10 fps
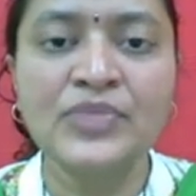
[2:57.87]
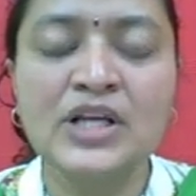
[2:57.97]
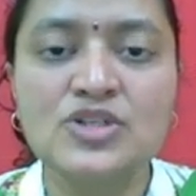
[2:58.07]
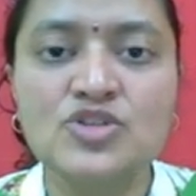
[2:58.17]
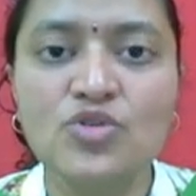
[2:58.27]

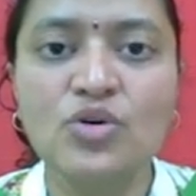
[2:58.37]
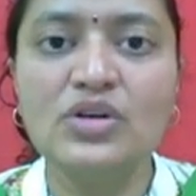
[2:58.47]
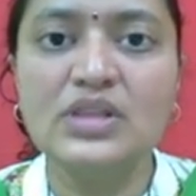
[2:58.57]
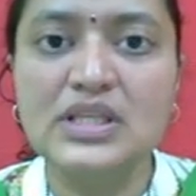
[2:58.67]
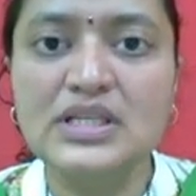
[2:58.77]

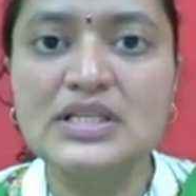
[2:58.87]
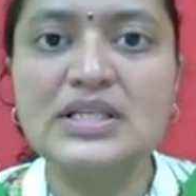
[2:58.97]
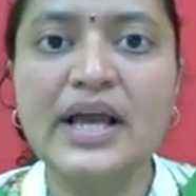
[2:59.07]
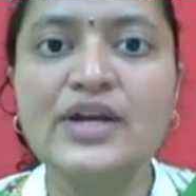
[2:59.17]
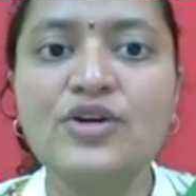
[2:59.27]
So these
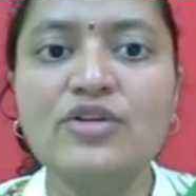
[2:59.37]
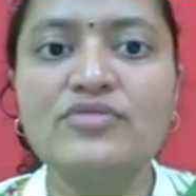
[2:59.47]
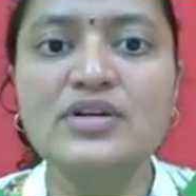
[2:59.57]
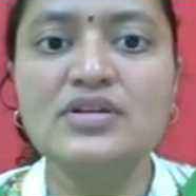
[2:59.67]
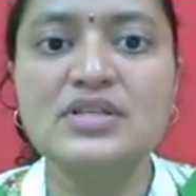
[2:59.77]
kind of
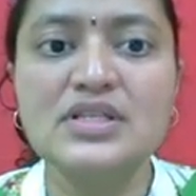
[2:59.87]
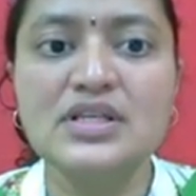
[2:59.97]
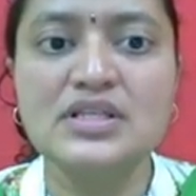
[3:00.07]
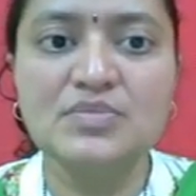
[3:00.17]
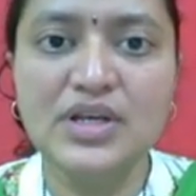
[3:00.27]
a risk
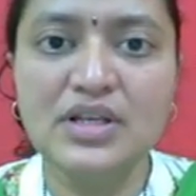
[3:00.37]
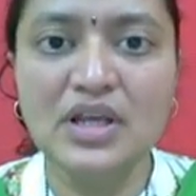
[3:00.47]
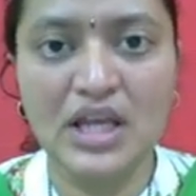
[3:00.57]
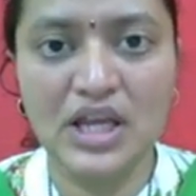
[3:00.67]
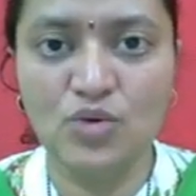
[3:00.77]
is
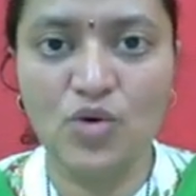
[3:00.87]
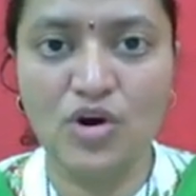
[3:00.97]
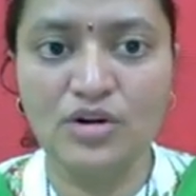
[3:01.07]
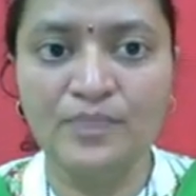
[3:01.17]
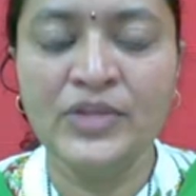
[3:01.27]
been
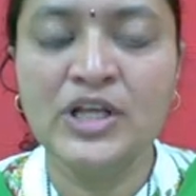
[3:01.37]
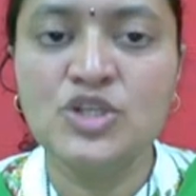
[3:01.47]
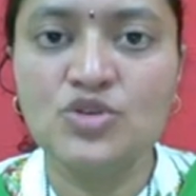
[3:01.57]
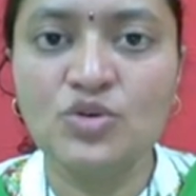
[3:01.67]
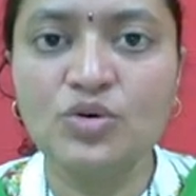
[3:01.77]
involved.
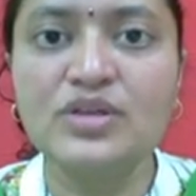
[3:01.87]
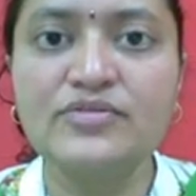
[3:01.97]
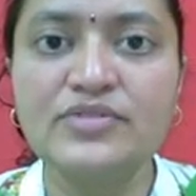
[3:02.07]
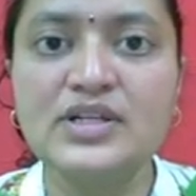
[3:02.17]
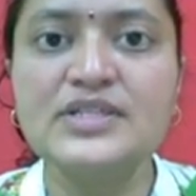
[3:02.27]
So the
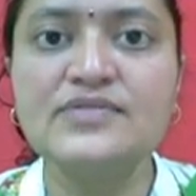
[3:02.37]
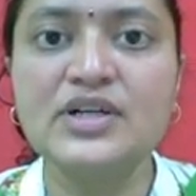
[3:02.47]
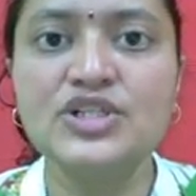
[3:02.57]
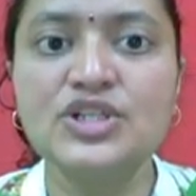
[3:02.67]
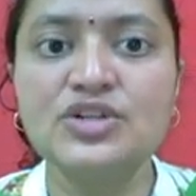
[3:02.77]
first
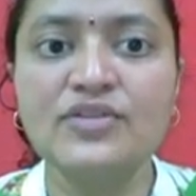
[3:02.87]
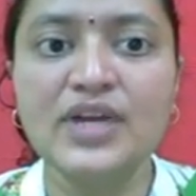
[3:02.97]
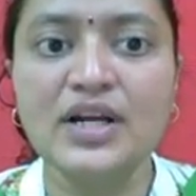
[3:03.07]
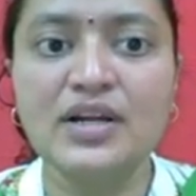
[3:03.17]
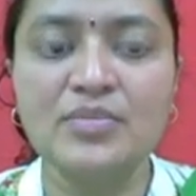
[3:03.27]
function of
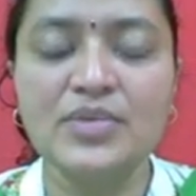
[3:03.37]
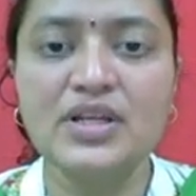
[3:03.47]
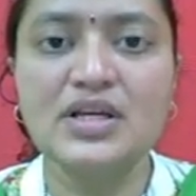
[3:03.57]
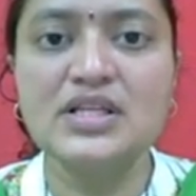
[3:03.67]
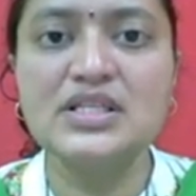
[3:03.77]

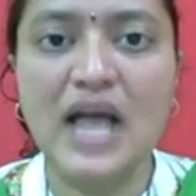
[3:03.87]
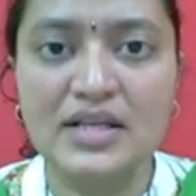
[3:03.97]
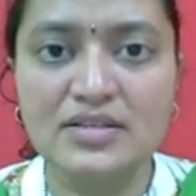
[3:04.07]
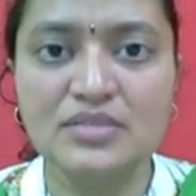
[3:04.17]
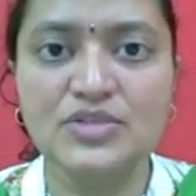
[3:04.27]
entrepreneur is
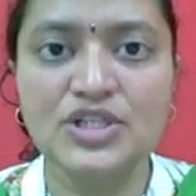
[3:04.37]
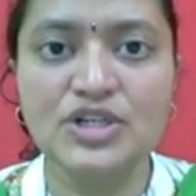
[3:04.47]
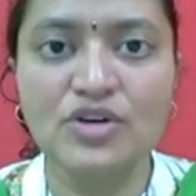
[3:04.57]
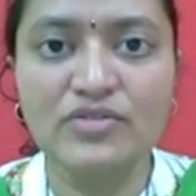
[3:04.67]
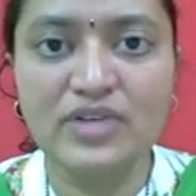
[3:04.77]
assumption
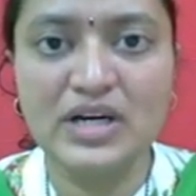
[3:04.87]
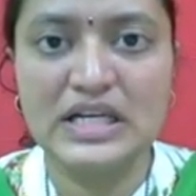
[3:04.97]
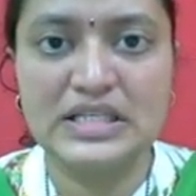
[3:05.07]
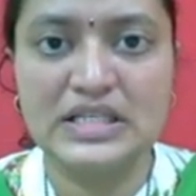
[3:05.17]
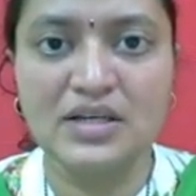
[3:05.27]
of
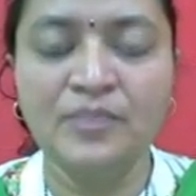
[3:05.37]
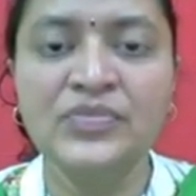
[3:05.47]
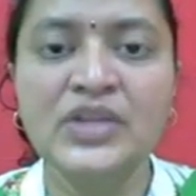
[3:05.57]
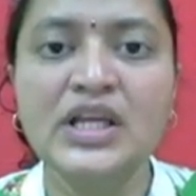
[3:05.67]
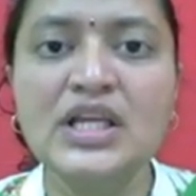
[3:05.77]
risk.
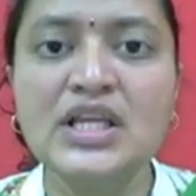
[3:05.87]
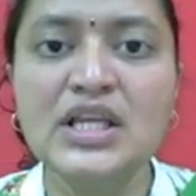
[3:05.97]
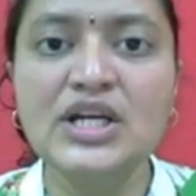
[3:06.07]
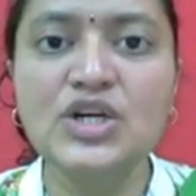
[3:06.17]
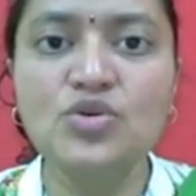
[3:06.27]
He
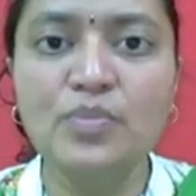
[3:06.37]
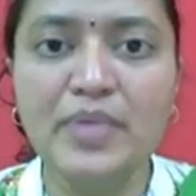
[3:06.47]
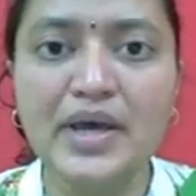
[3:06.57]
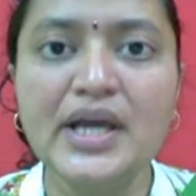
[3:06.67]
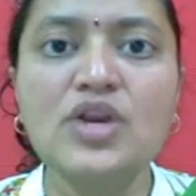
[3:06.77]
need to
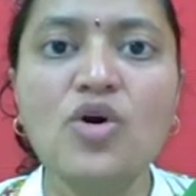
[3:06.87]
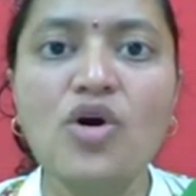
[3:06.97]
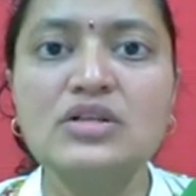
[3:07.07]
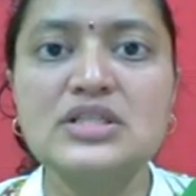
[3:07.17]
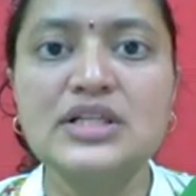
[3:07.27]
bear
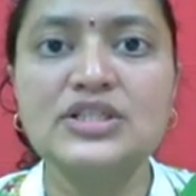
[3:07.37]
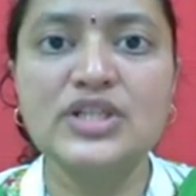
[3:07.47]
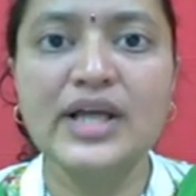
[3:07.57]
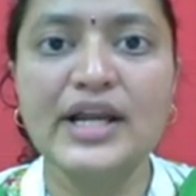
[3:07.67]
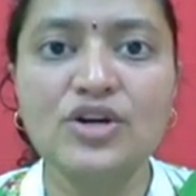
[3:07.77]
all such
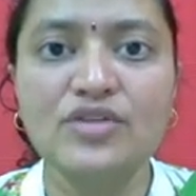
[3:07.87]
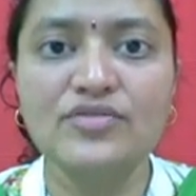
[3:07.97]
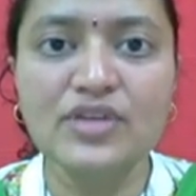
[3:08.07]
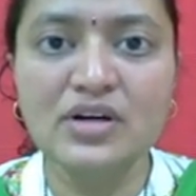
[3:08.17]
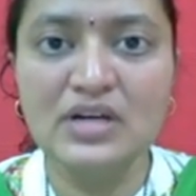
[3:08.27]
kind
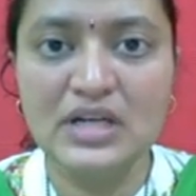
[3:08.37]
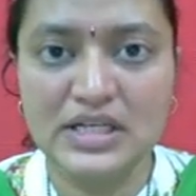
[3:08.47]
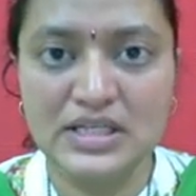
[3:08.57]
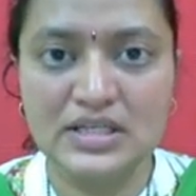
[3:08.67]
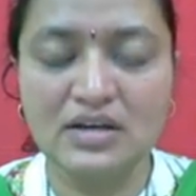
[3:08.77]
of the
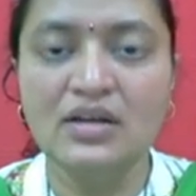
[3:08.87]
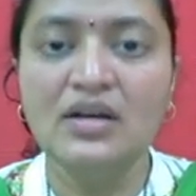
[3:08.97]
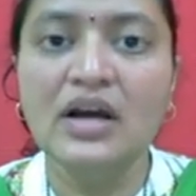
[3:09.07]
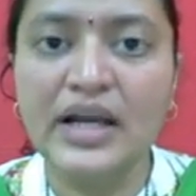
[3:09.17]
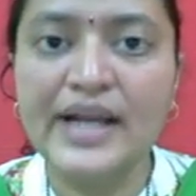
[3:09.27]
risk,
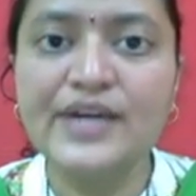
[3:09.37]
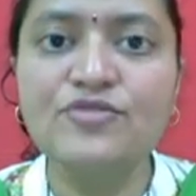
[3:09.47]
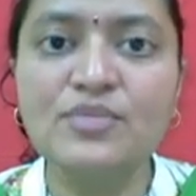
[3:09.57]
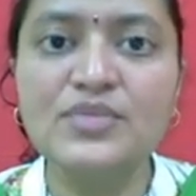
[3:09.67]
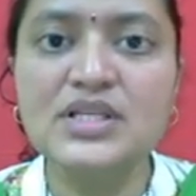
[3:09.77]
right
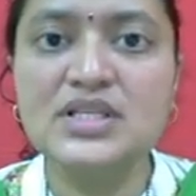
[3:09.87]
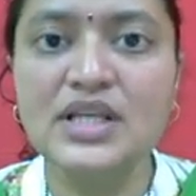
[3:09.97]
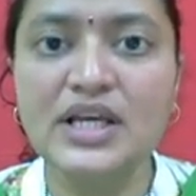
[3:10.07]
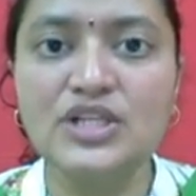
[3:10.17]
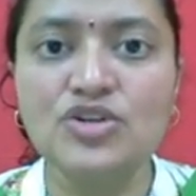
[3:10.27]
from the
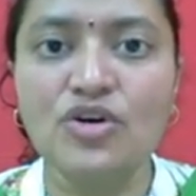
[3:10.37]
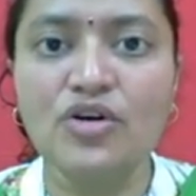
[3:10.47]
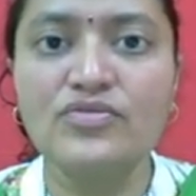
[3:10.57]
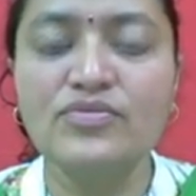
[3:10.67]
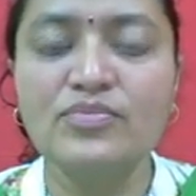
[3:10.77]
stage
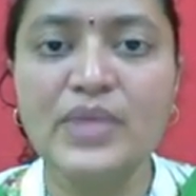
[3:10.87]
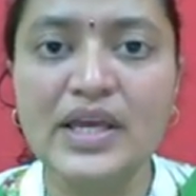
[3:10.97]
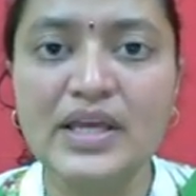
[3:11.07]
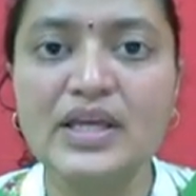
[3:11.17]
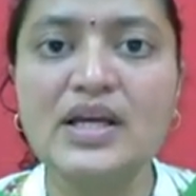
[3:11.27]
of
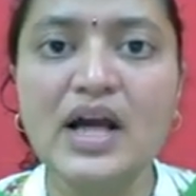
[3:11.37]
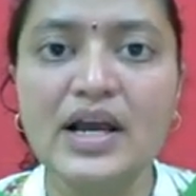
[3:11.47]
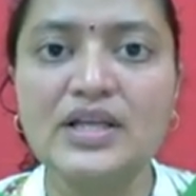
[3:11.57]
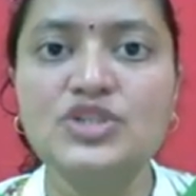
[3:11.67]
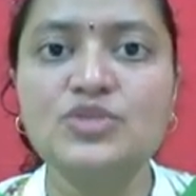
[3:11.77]
making
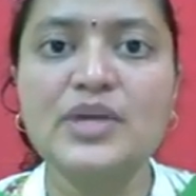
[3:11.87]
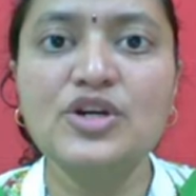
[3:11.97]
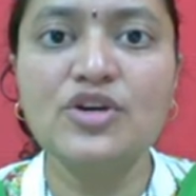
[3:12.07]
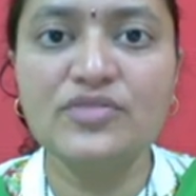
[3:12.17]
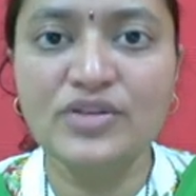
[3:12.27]
arrangement
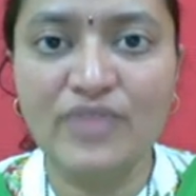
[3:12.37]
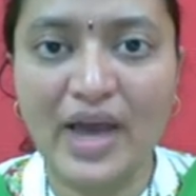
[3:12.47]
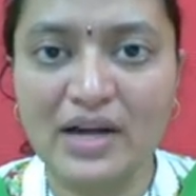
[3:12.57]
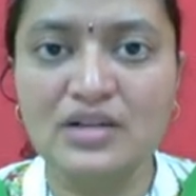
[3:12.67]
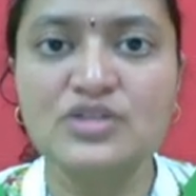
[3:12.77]
of the
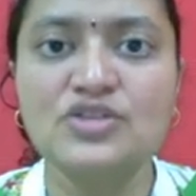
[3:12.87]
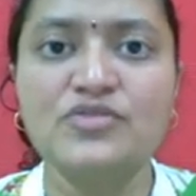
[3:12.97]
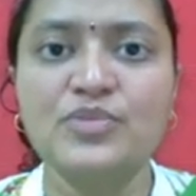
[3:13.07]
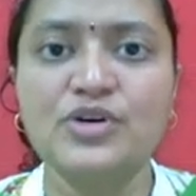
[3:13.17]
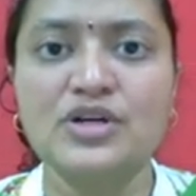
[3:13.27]
factors
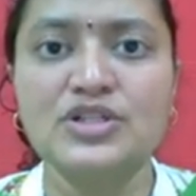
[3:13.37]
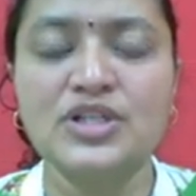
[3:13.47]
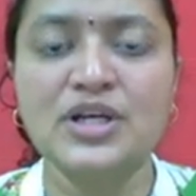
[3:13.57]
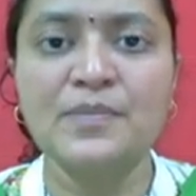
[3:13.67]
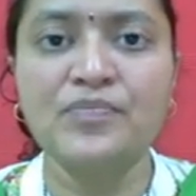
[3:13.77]
of
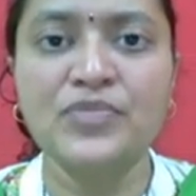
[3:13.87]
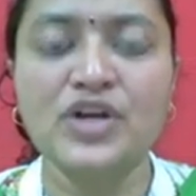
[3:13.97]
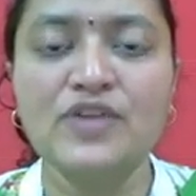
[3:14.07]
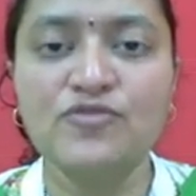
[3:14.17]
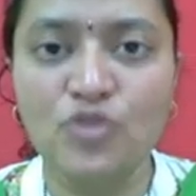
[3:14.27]
production,
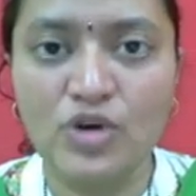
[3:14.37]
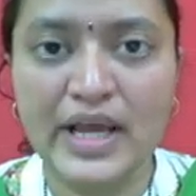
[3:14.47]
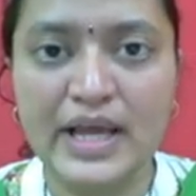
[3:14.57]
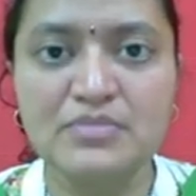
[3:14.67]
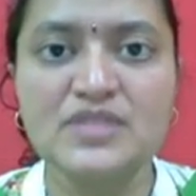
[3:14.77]
okay, 4
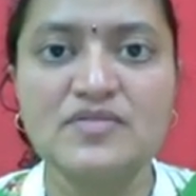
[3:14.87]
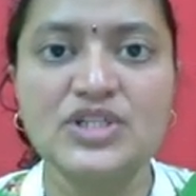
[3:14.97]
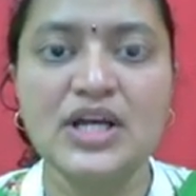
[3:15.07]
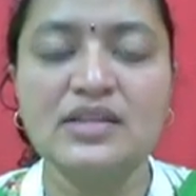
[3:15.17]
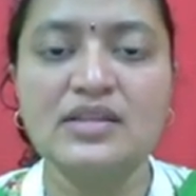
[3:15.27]
M's which
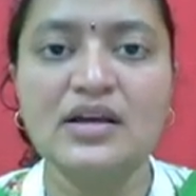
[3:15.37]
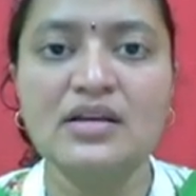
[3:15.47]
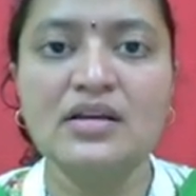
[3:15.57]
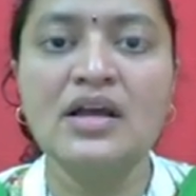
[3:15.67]
are there,